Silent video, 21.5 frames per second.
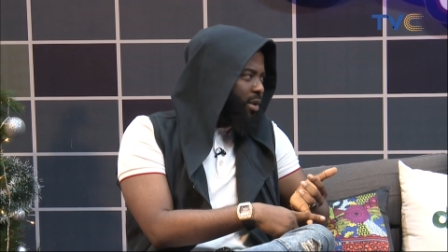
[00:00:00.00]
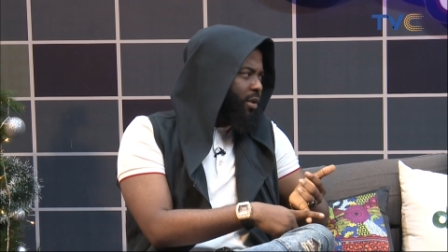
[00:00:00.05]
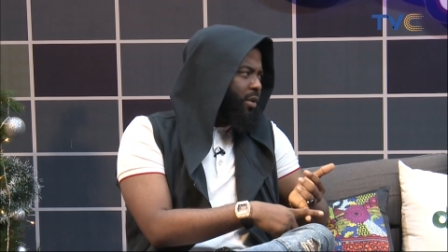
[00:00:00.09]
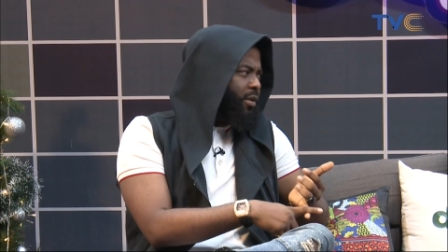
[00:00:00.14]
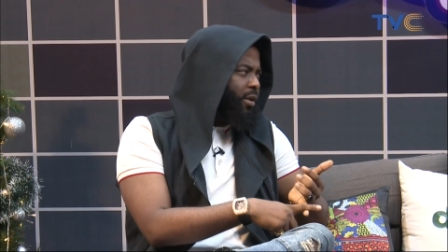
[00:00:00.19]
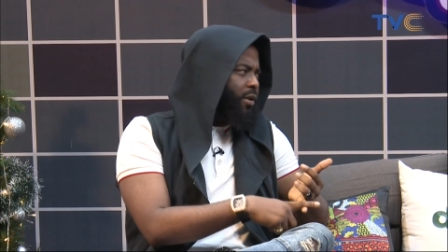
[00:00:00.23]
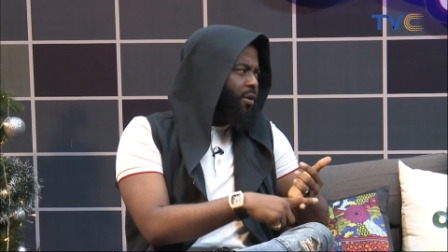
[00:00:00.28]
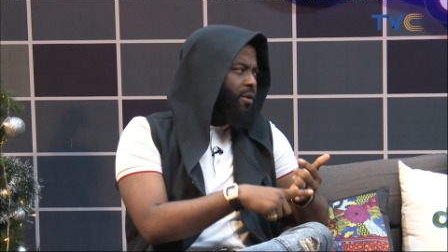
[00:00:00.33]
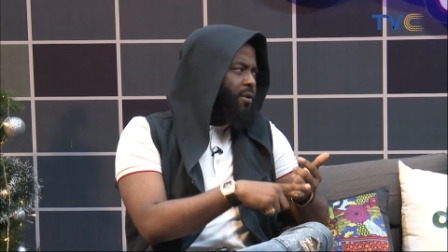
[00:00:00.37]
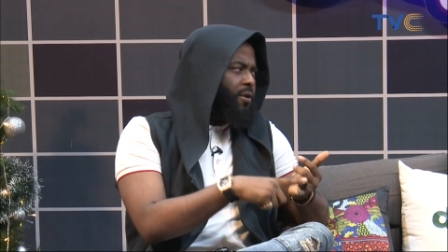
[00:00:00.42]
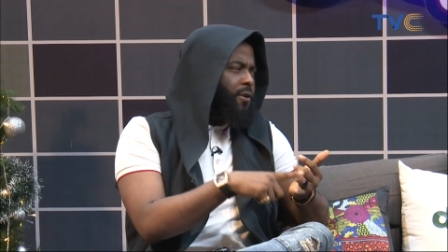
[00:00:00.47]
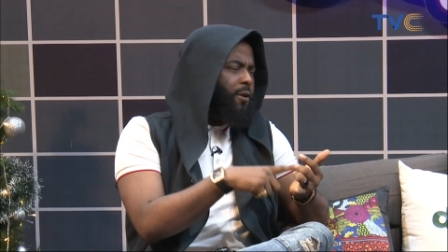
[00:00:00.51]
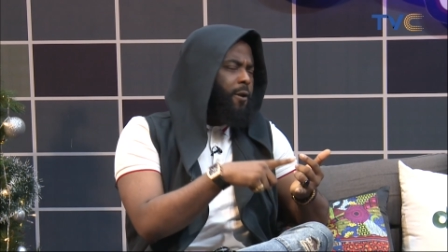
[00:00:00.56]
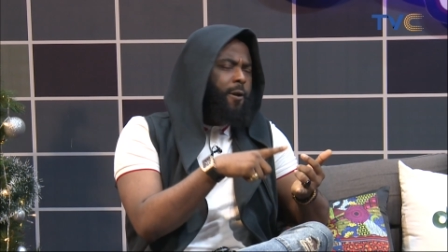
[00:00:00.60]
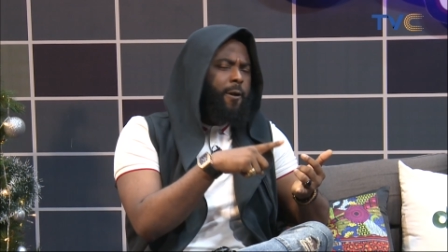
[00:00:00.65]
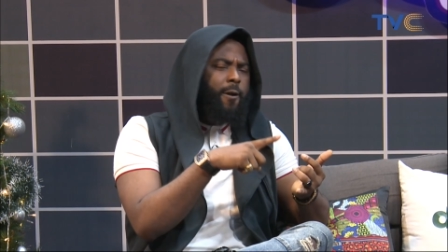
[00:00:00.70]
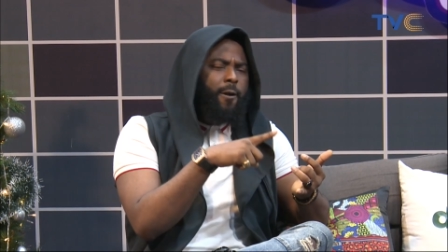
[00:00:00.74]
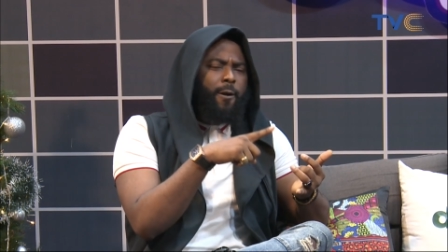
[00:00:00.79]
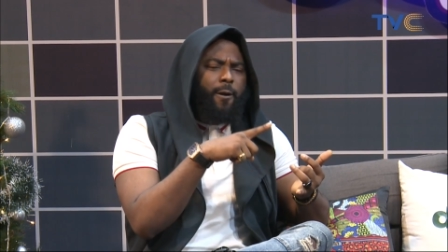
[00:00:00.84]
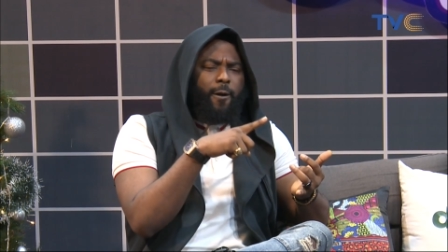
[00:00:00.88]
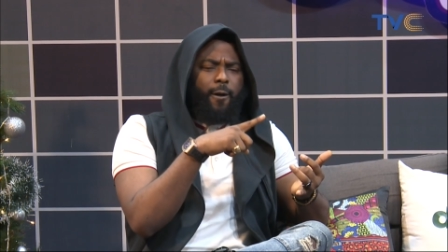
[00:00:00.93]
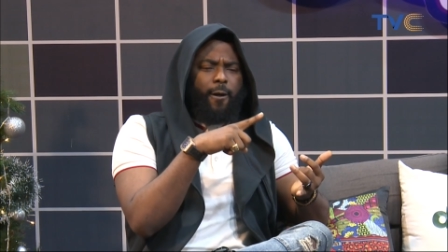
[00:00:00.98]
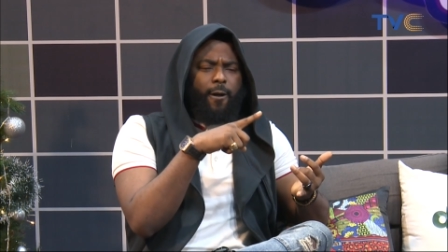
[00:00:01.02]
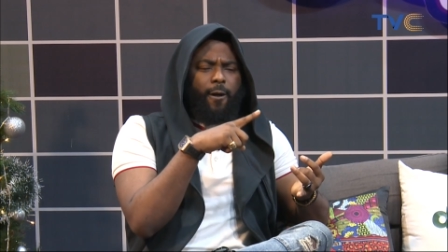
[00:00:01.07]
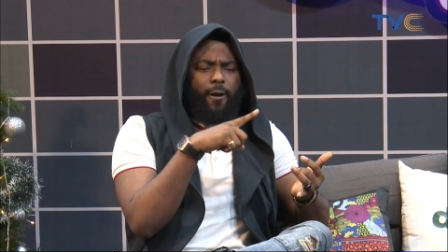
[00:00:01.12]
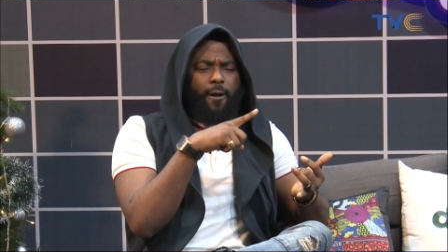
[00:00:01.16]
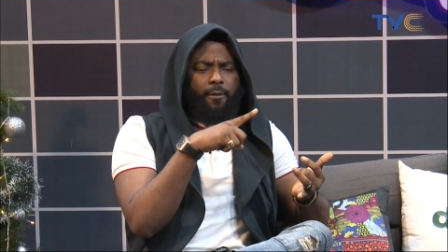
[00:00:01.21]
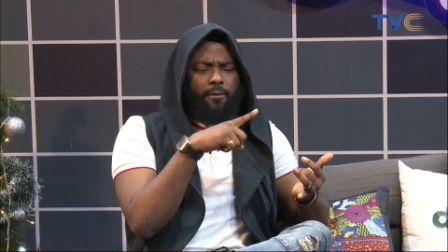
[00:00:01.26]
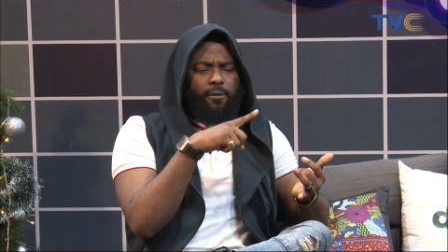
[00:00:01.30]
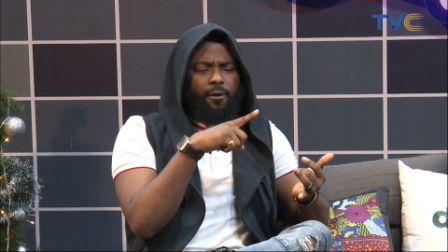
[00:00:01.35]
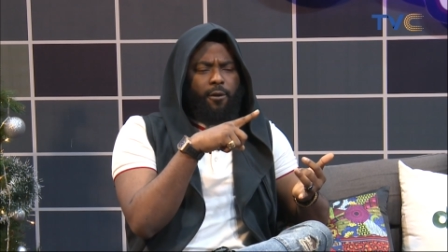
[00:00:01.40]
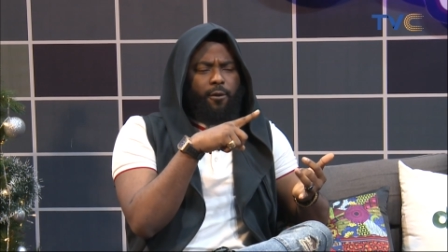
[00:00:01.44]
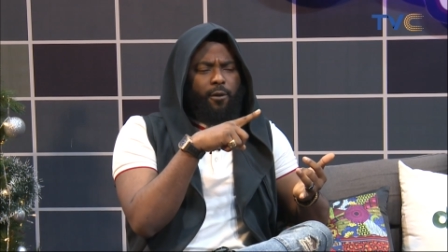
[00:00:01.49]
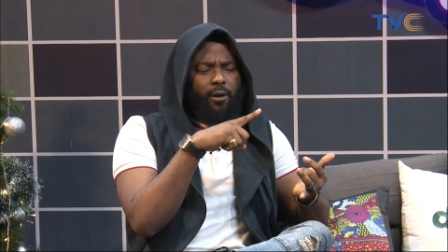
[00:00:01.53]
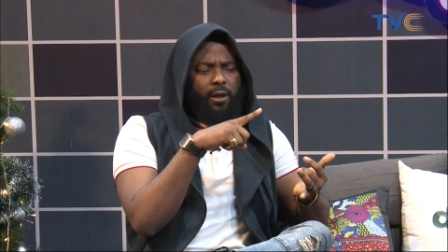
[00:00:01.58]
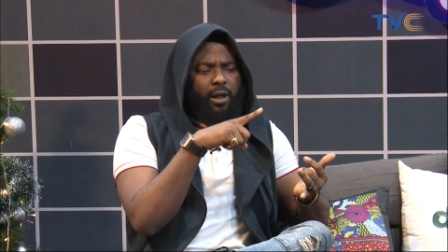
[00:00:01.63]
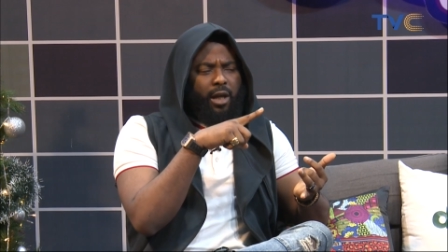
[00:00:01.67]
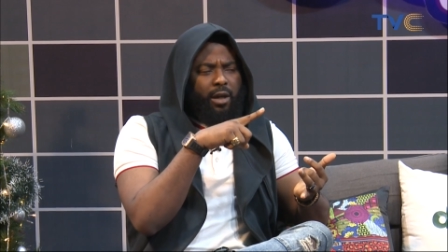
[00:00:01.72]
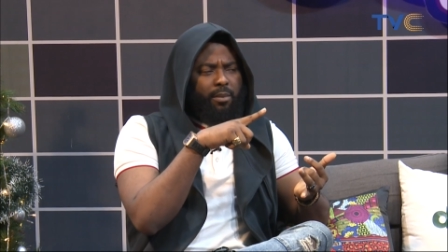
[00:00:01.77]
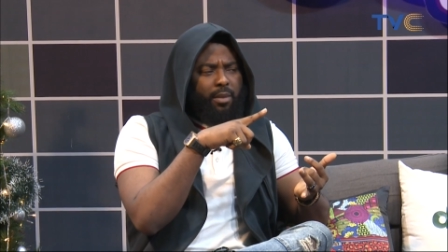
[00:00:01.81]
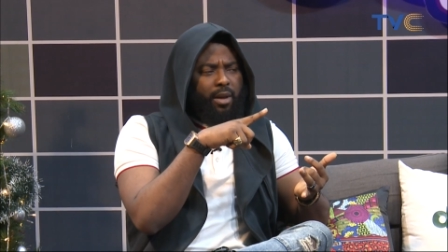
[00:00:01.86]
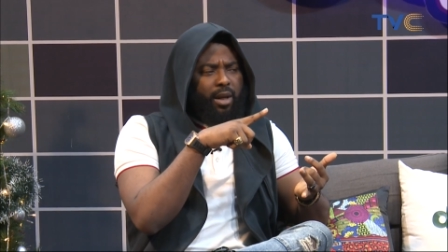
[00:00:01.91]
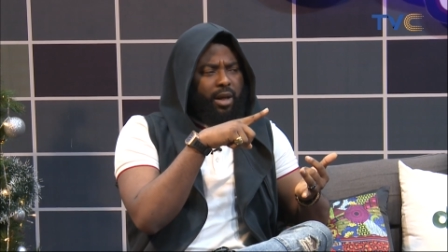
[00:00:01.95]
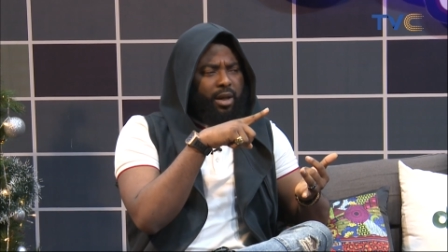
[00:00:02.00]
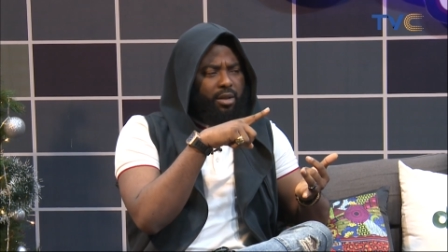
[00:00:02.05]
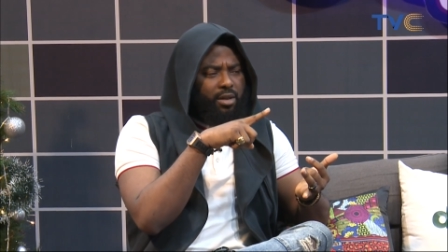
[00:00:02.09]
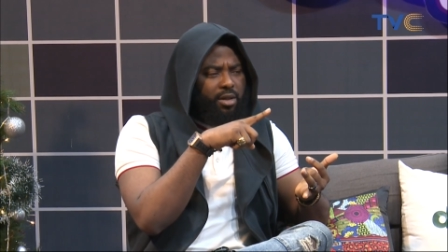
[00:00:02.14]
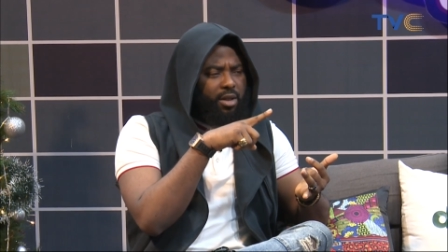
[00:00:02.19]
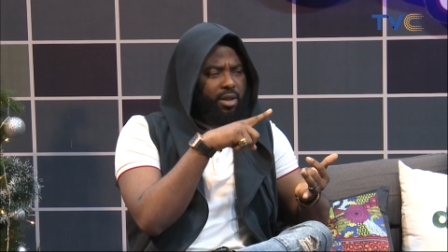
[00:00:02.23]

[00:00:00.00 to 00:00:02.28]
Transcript: materials, um, not only am I